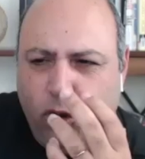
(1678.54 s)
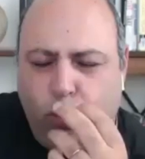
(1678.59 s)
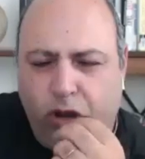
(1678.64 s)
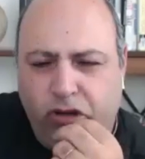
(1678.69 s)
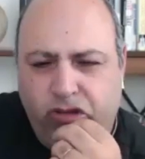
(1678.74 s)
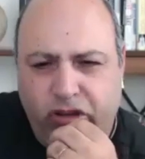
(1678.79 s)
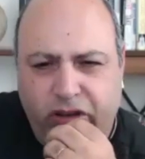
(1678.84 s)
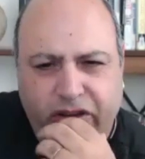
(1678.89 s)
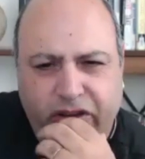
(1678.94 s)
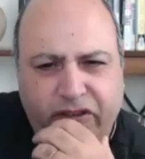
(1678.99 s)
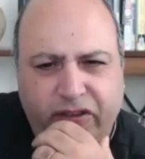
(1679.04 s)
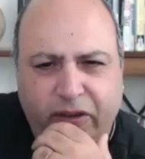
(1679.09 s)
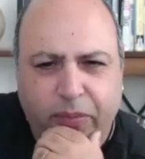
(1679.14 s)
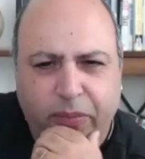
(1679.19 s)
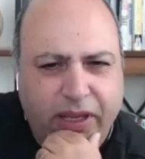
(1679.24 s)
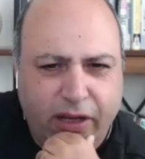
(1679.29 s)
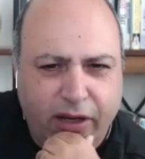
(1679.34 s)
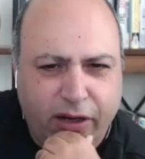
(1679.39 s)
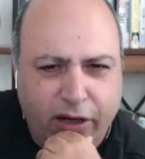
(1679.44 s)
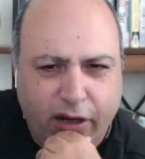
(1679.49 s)
question. There's
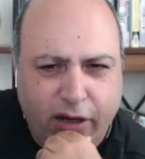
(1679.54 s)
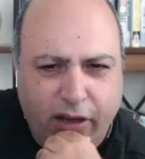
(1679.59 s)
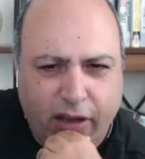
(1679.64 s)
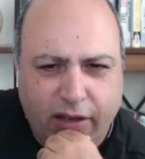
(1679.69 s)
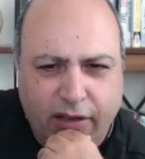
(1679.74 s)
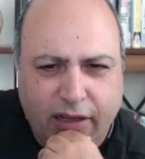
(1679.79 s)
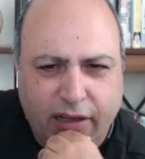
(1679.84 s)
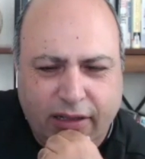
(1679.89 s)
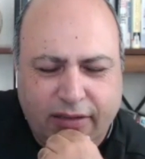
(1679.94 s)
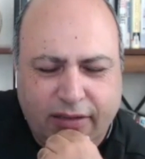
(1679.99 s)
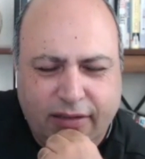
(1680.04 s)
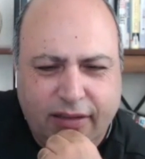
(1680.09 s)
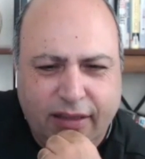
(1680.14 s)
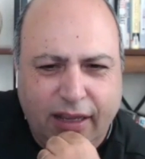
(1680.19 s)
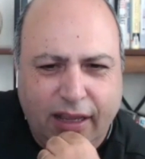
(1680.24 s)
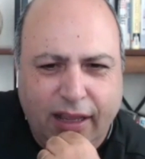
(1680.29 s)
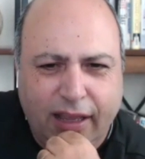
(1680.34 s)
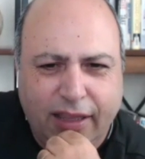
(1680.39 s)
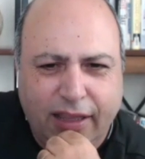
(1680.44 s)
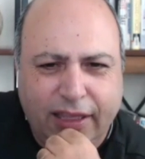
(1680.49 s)
something here that
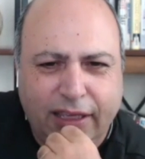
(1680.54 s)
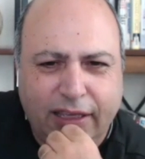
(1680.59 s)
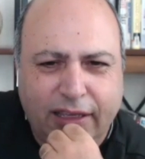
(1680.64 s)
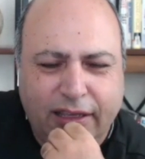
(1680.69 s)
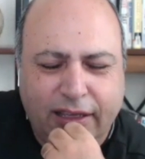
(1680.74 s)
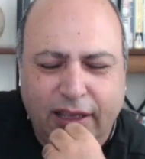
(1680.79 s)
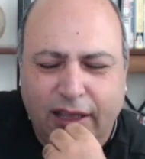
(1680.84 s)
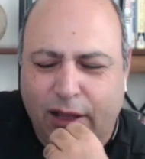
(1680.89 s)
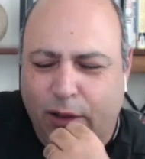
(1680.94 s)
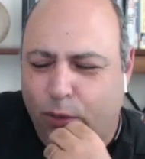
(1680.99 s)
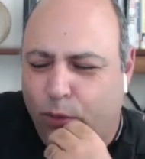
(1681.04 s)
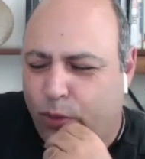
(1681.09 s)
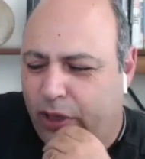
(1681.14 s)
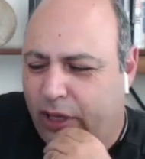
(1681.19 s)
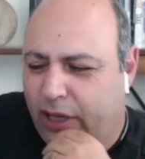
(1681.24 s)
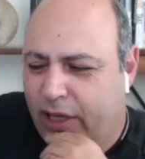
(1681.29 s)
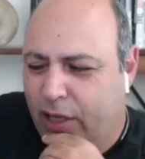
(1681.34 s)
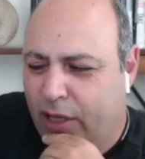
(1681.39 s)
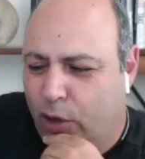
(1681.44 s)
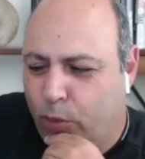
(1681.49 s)
I think
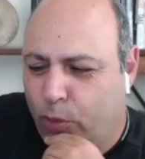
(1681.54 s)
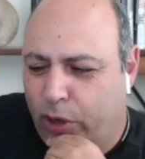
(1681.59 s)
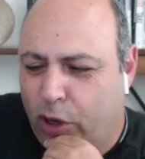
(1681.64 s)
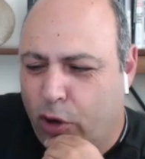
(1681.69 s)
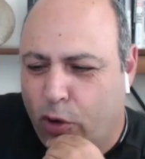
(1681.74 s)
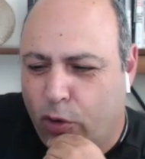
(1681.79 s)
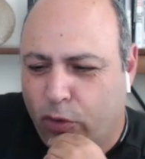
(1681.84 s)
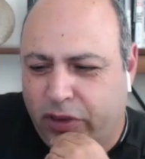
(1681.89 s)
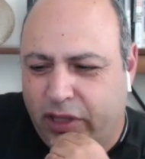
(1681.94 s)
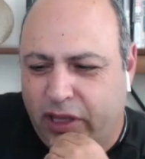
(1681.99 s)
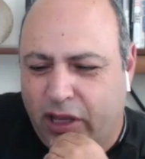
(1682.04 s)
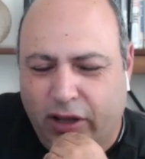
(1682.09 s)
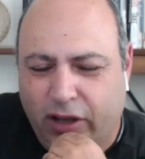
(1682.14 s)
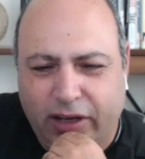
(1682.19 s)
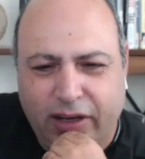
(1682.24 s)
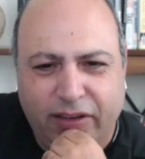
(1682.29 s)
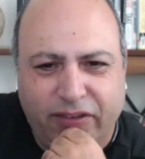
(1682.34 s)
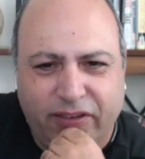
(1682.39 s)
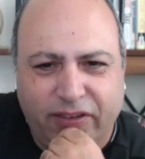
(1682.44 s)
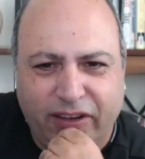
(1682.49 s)
we owe the
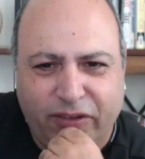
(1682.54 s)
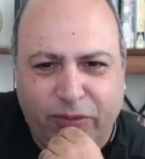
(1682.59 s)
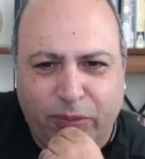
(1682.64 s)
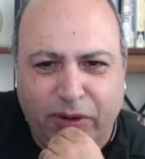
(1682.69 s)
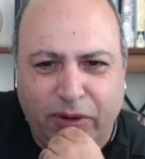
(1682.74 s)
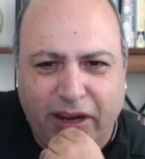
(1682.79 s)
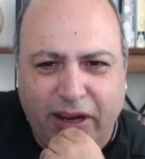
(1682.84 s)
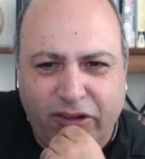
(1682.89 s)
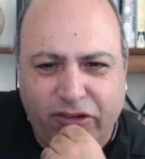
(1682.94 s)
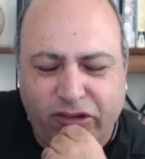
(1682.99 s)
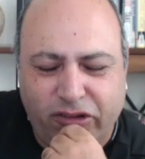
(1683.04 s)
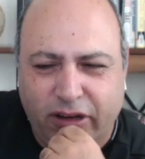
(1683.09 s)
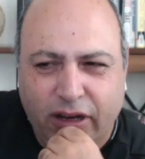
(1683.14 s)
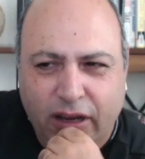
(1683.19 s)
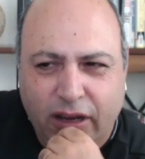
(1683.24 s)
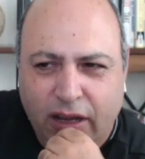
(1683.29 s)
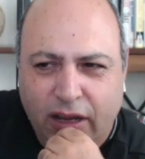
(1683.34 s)
audience an explanation.